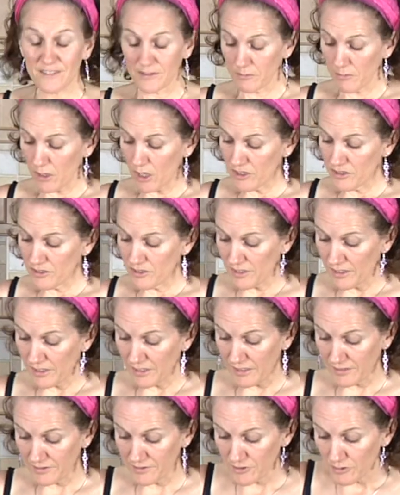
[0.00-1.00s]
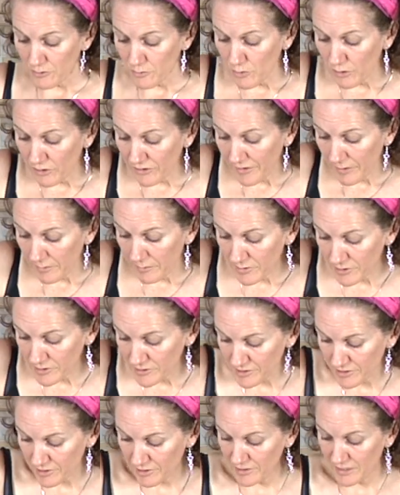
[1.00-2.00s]
some onion. I don't want that
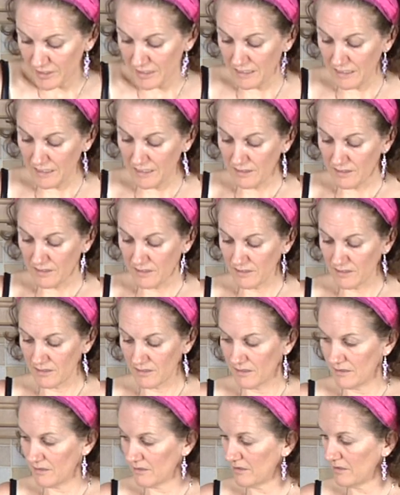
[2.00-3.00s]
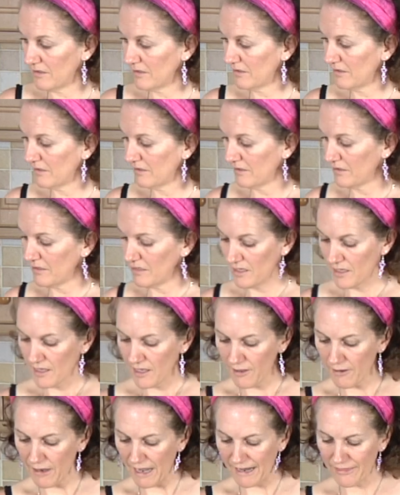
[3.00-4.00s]
much onion in.
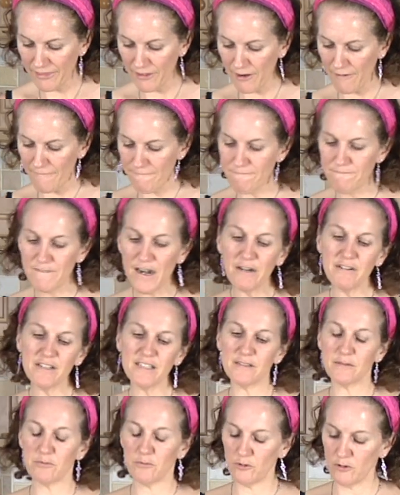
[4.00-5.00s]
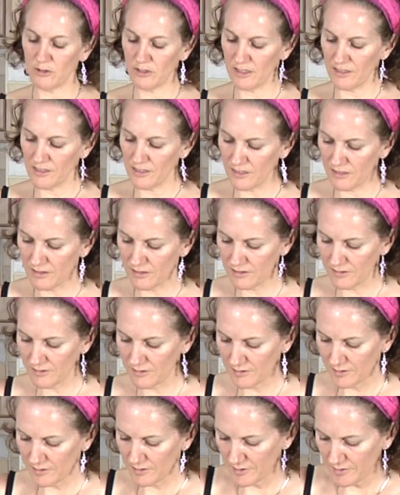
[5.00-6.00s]
Either a very small onion
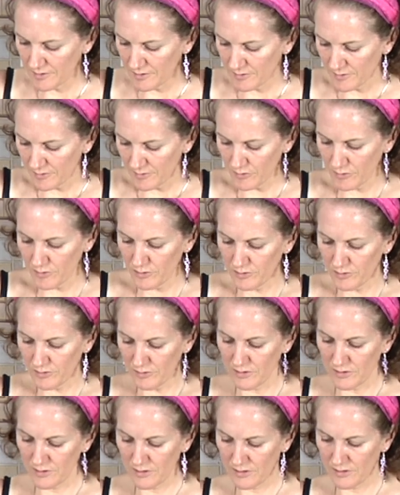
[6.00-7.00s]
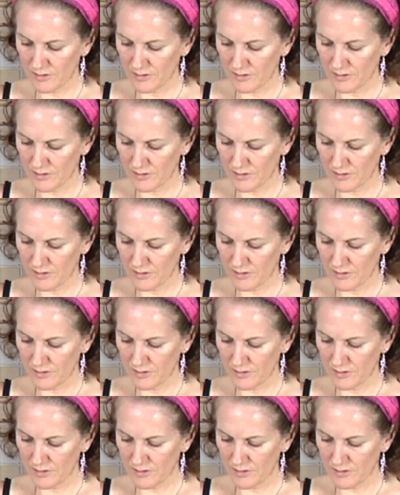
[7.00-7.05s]
or